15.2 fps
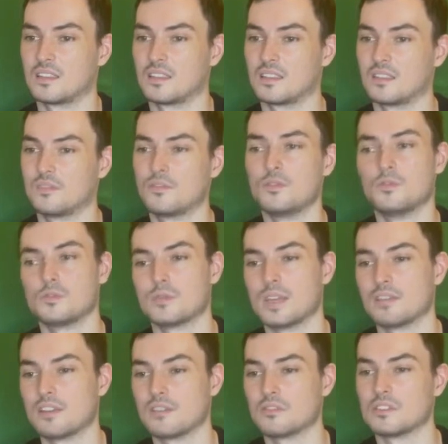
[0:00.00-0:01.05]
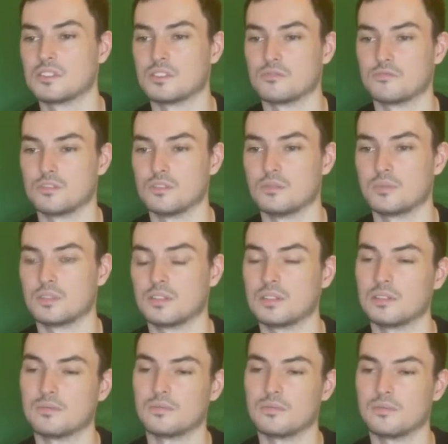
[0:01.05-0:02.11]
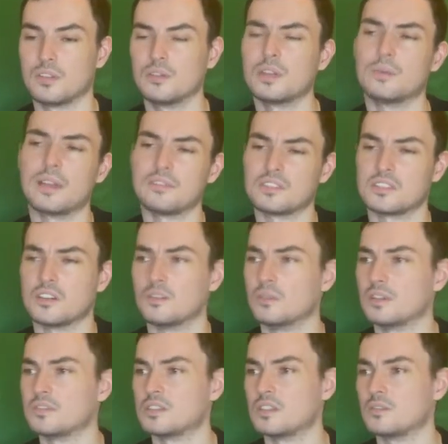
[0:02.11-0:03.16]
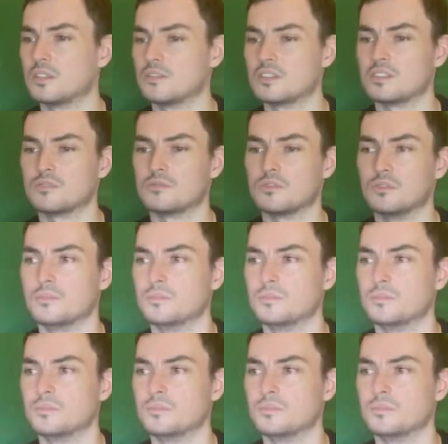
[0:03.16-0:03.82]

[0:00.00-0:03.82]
Of course we have our Incineroar. We don't have... Oh no, we have Snarl. We have Snarl and Incineroar.